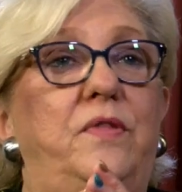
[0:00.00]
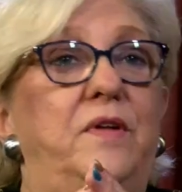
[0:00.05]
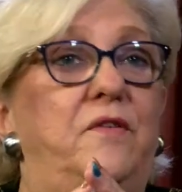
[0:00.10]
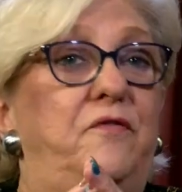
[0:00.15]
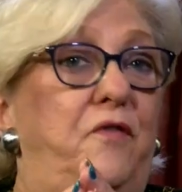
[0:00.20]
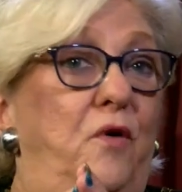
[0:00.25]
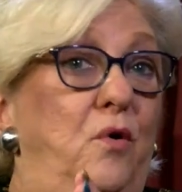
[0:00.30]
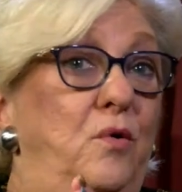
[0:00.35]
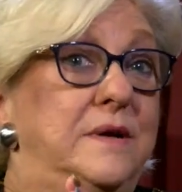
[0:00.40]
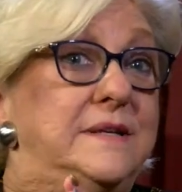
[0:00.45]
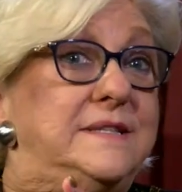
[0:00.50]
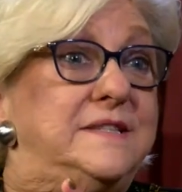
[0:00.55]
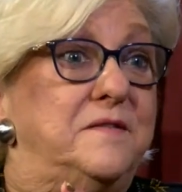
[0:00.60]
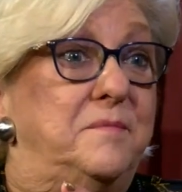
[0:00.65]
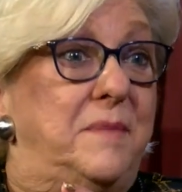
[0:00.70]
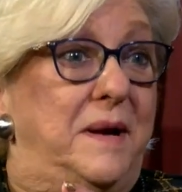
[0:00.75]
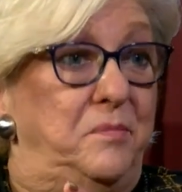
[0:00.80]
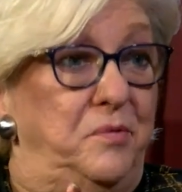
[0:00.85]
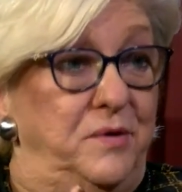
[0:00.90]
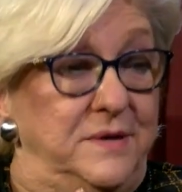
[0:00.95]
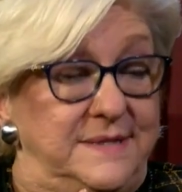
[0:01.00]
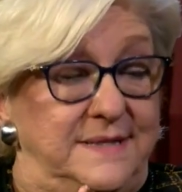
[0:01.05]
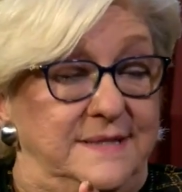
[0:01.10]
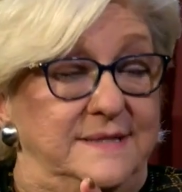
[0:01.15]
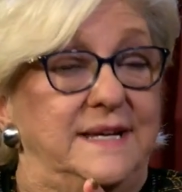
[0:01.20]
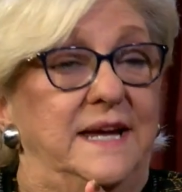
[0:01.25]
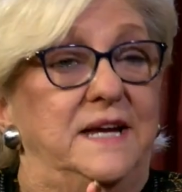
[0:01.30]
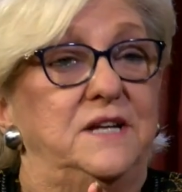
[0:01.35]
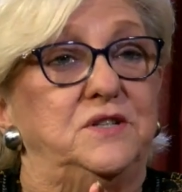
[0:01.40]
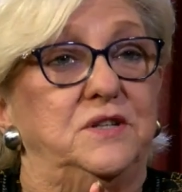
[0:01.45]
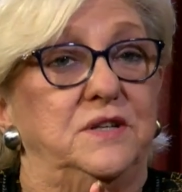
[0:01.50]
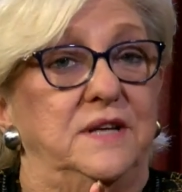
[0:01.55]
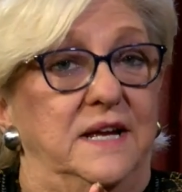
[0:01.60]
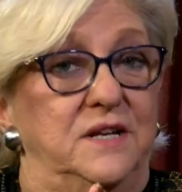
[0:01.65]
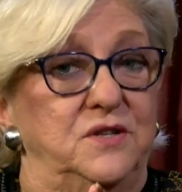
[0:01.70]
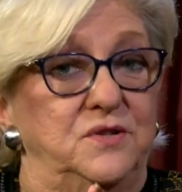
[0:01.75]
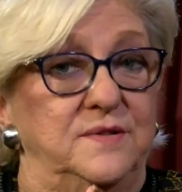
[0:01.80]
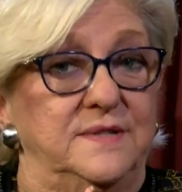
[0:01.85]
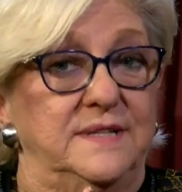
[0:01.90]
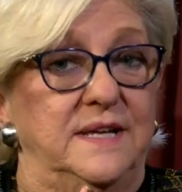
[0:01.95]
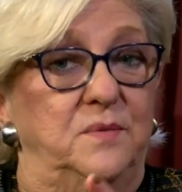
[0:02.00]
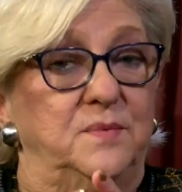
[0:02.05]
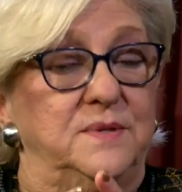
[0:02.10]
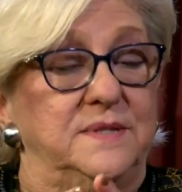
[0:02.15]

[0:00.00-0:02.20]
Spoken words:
the focus of my presentation, as you said,